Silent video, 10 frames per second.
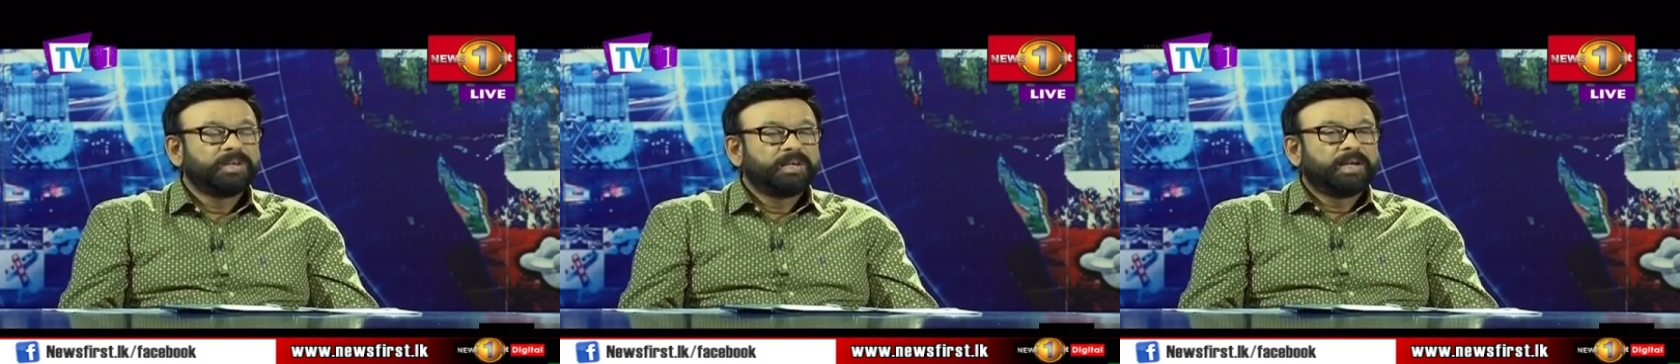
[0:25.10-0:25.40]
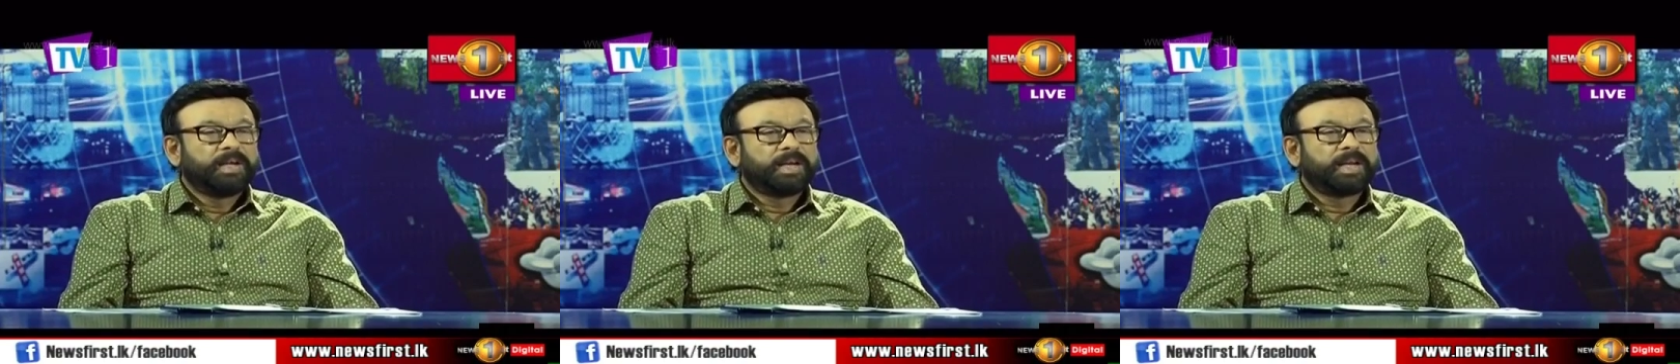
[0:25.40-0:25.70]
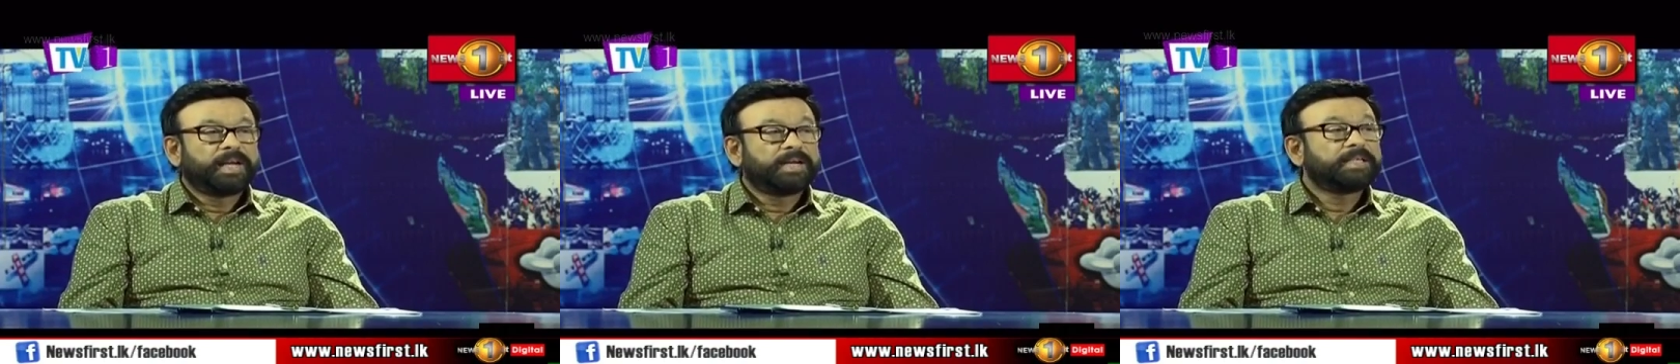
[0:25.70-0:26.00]
And
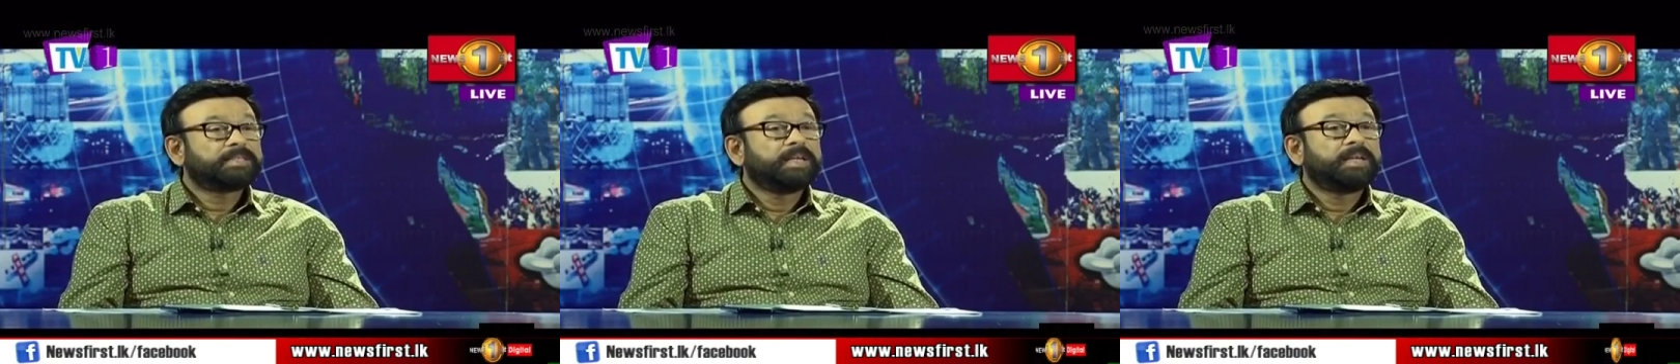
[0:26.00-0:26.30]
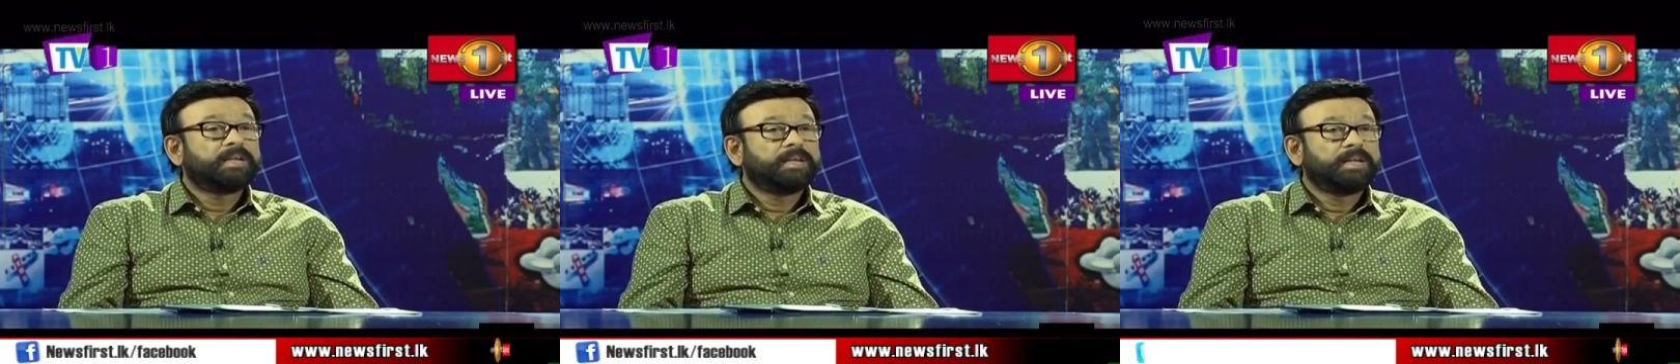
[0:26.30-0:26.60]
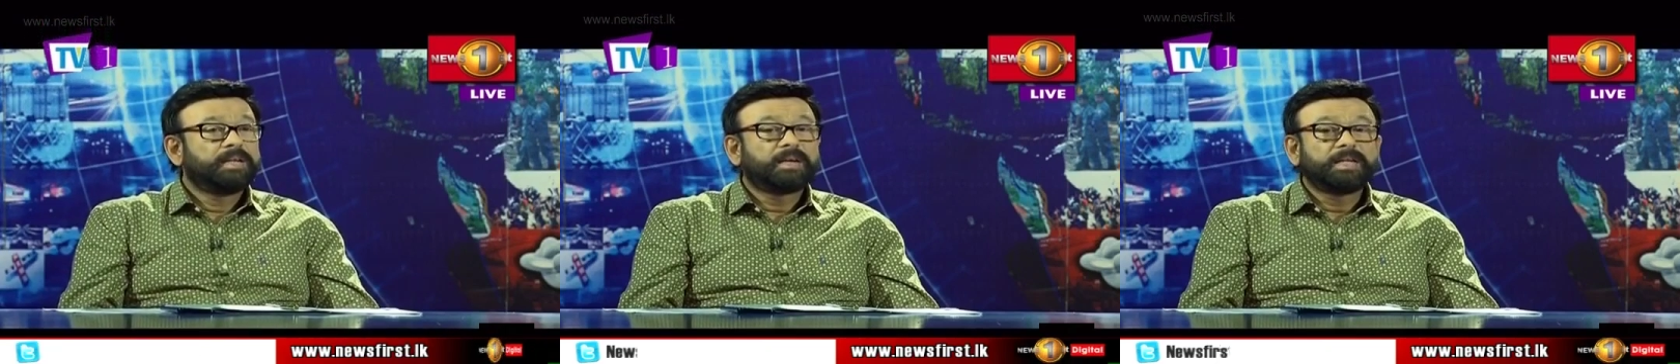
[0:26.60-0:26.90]
I understand
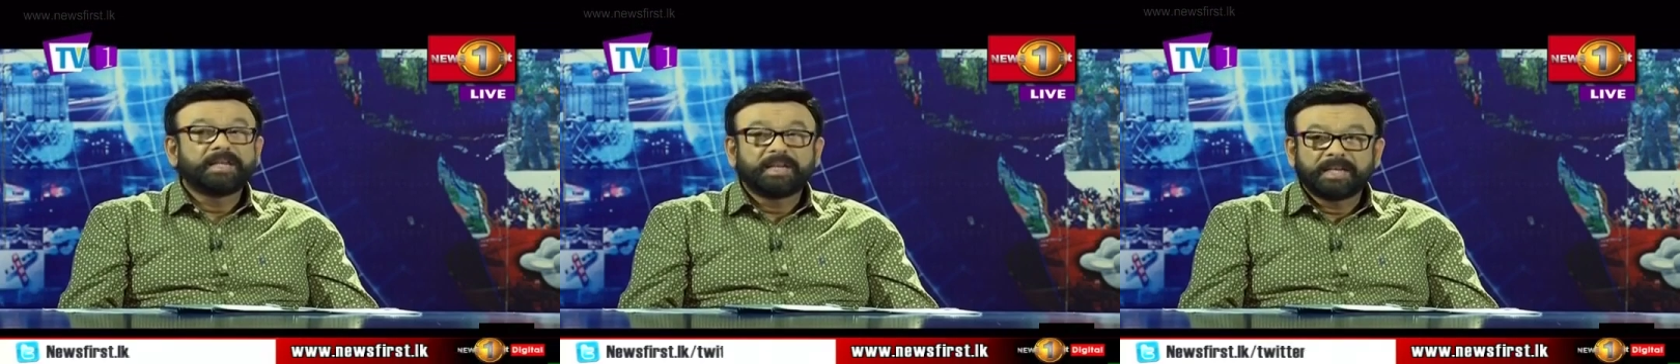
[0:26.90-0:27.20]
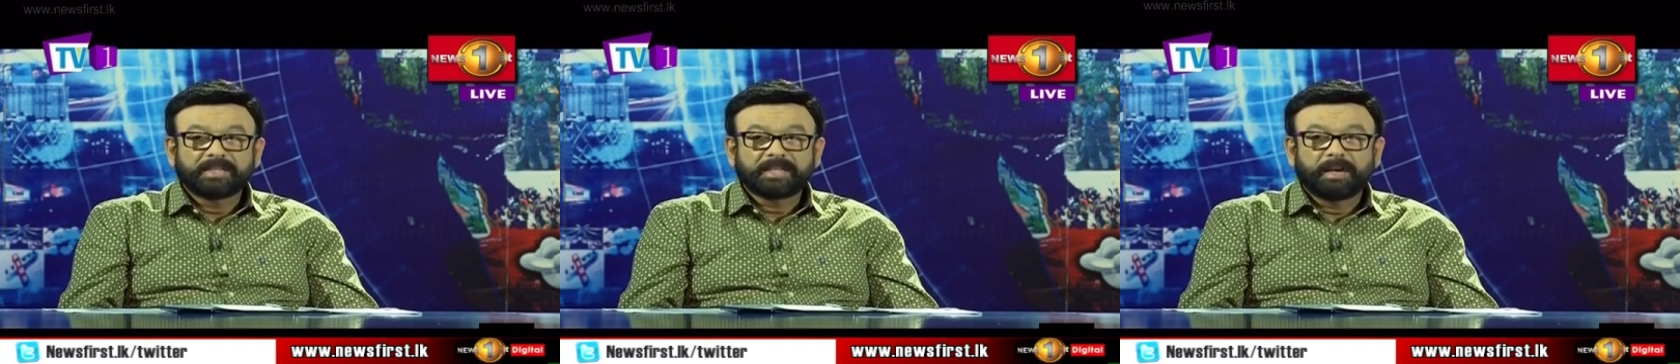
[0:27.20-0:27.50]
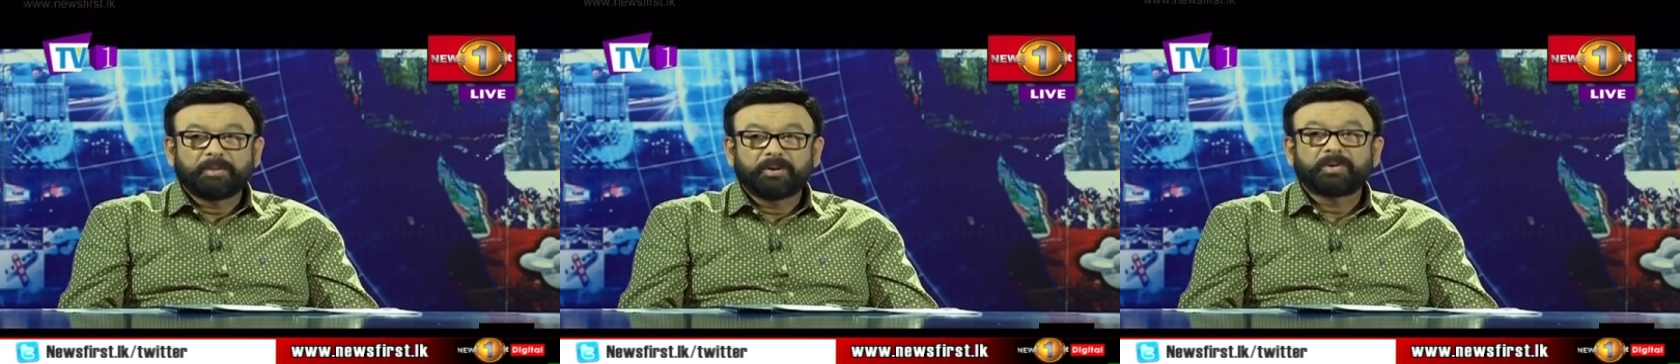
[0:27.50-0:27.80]
Ranjan has
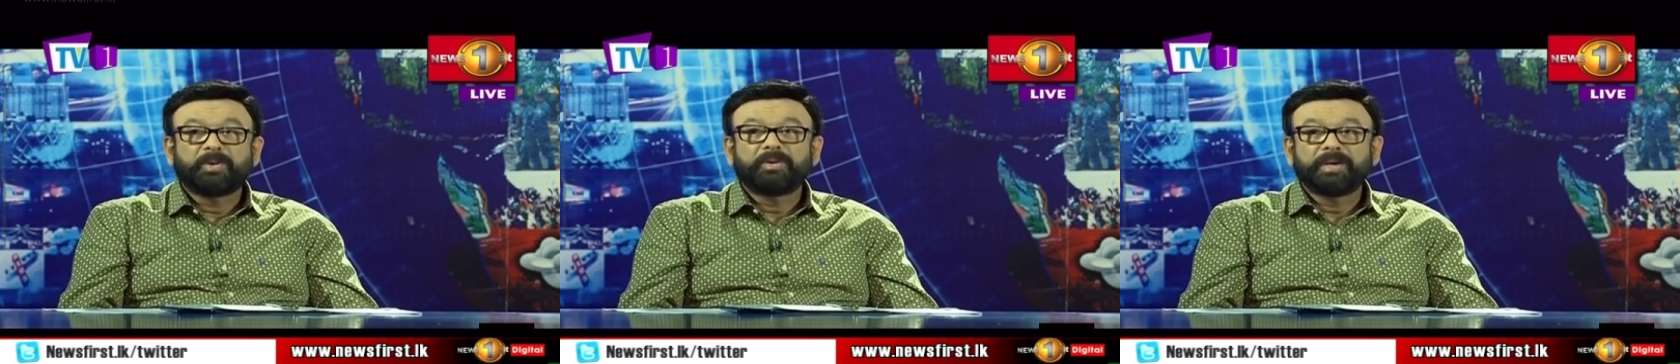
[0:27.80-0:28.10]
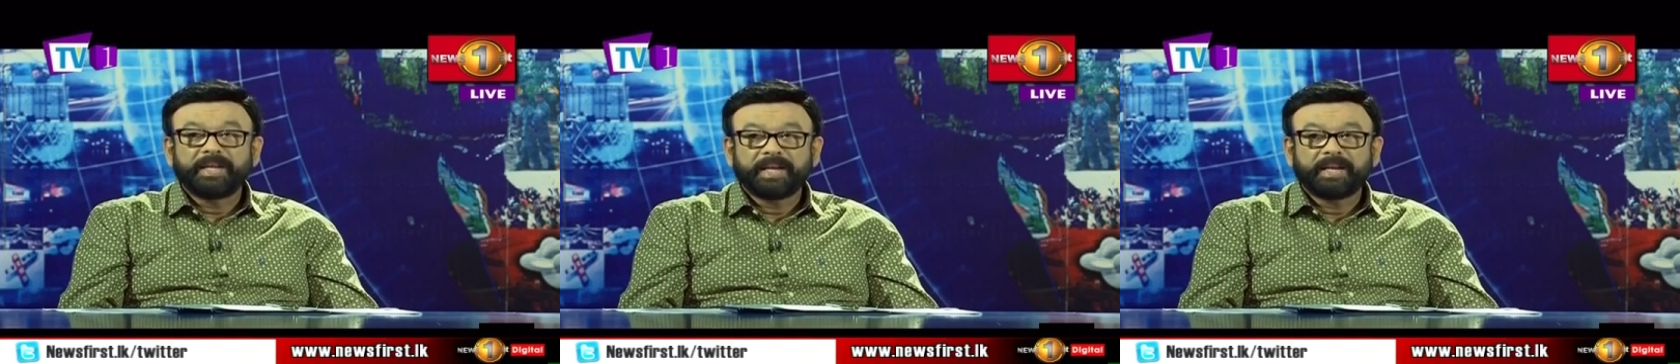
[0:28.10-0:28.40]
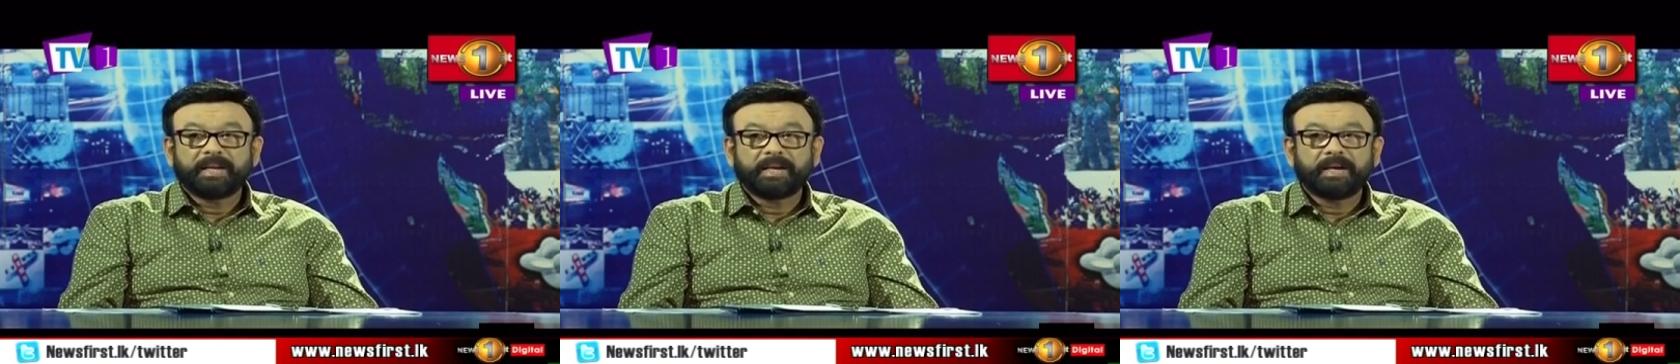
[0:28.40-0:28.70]
come out
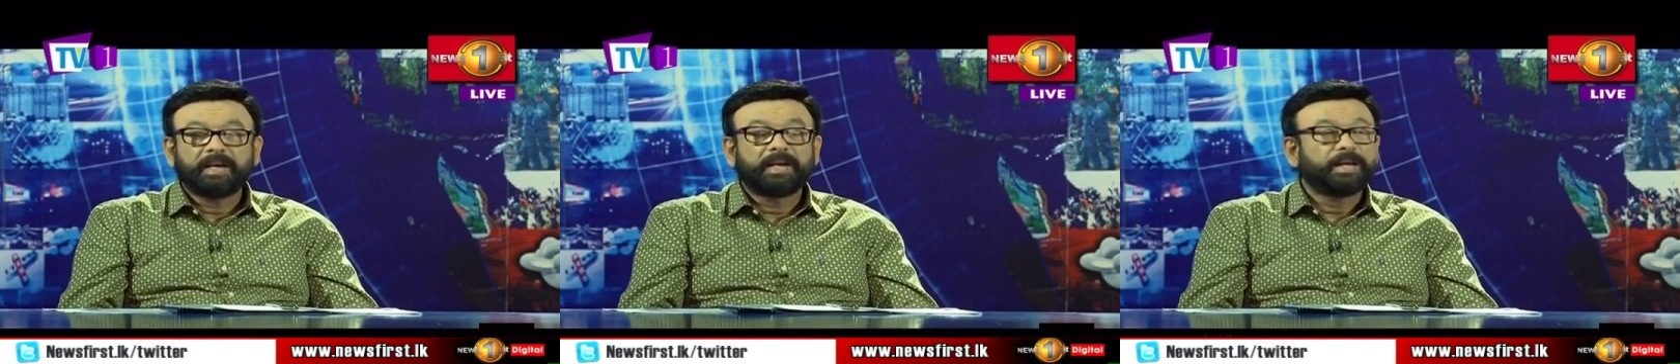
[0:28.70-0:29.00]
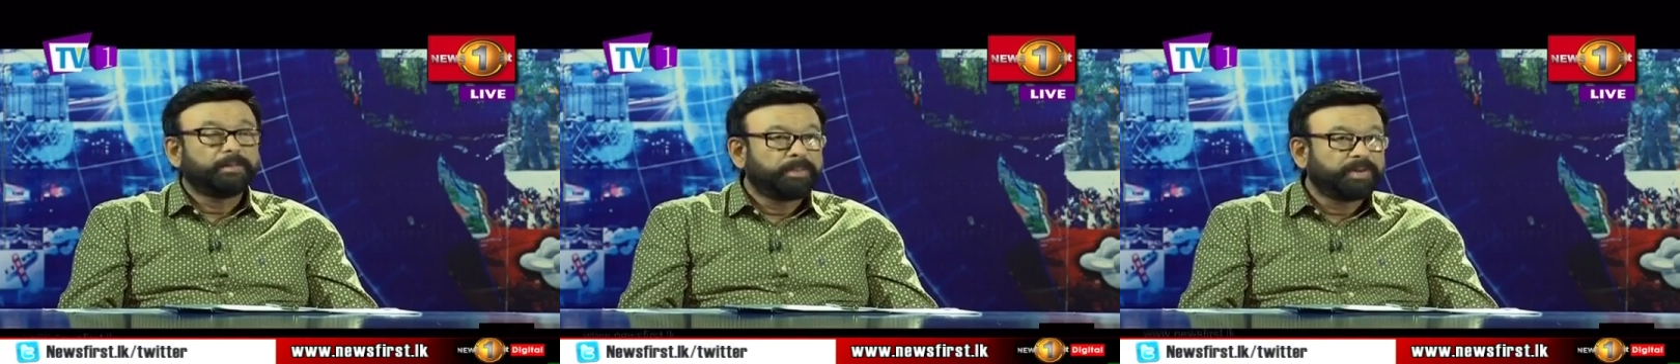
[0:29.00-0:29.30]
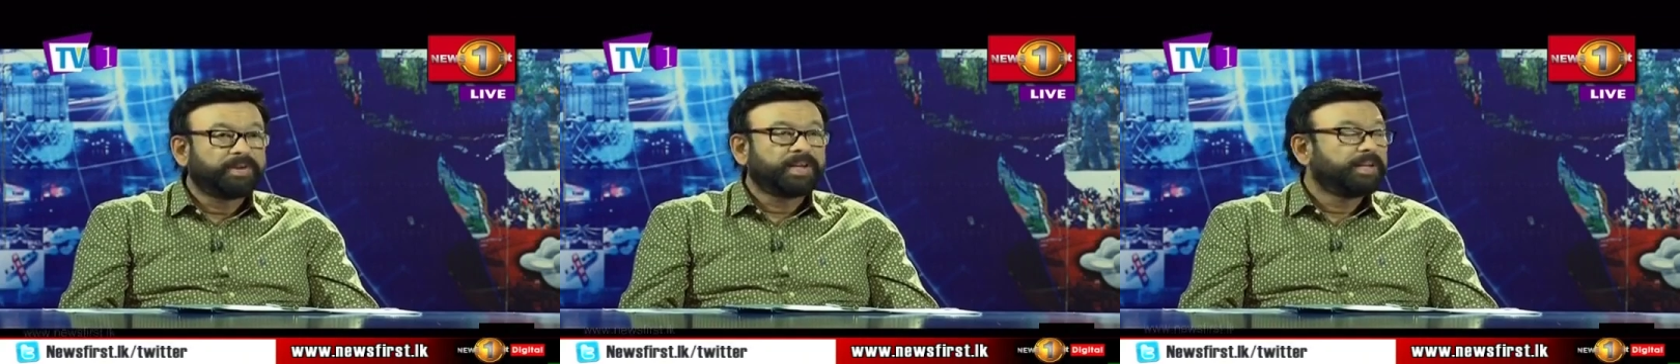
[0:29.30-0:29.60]
already uh, in
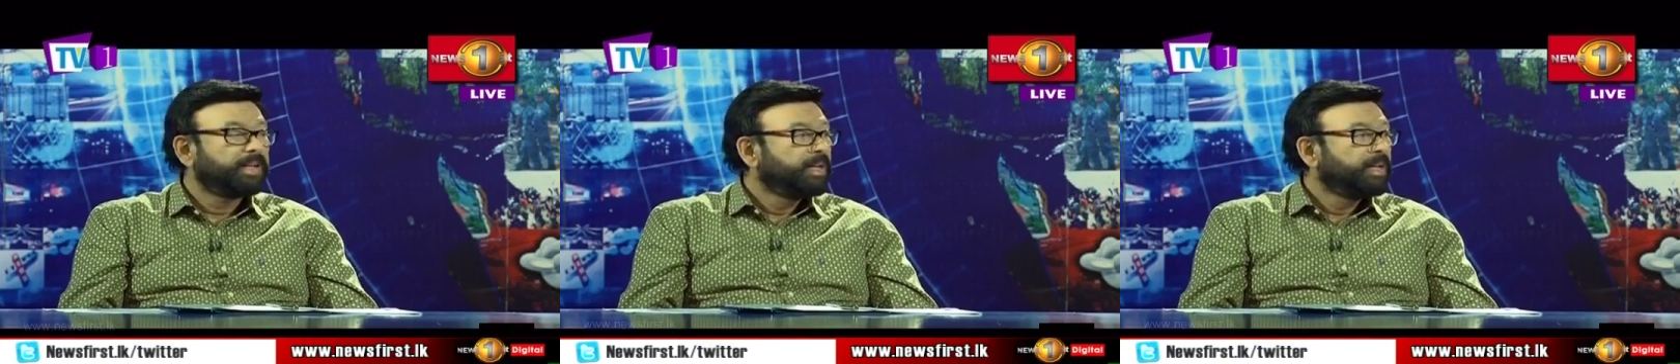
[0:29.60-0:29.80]
between